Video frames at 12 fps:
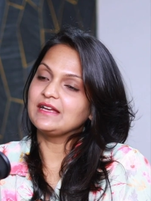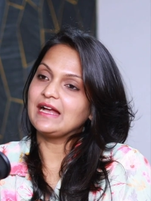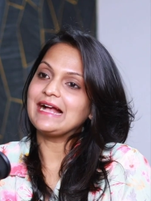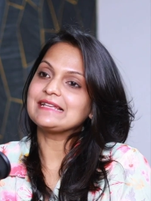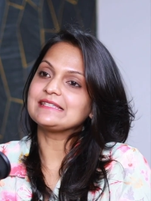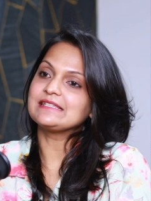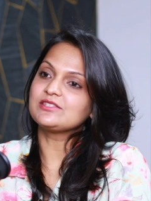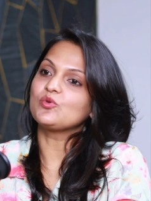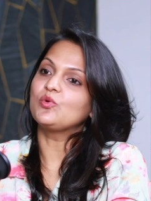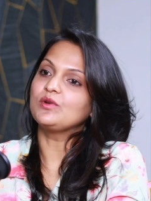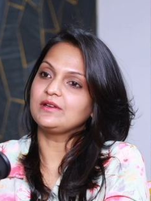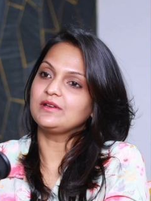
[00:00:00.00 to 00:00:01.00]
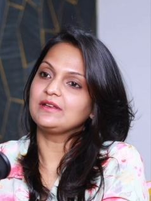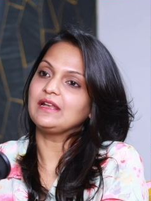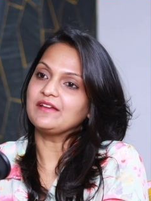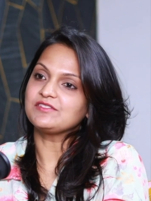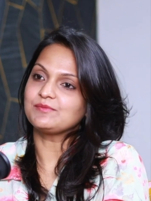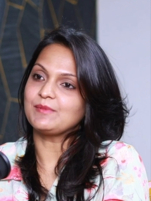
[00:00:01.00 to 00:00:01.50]
has its own
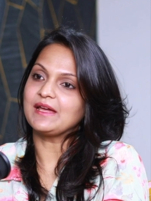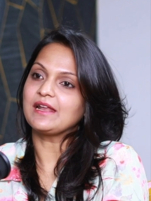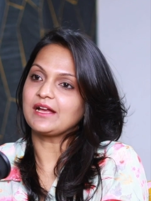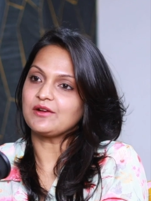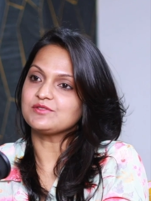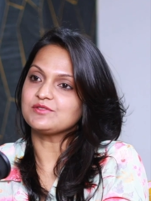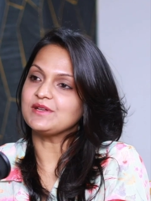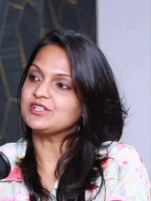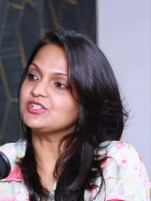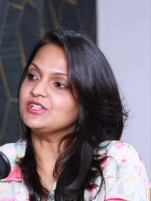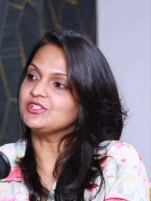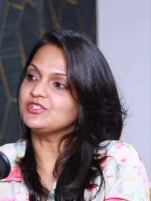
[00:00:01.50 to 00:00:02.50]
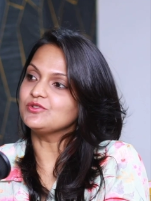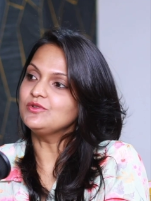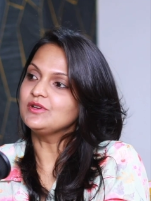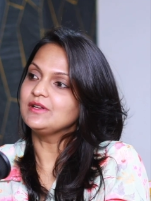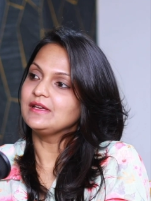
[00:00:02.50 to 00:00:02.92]
lifespan, like I was mentioning to you.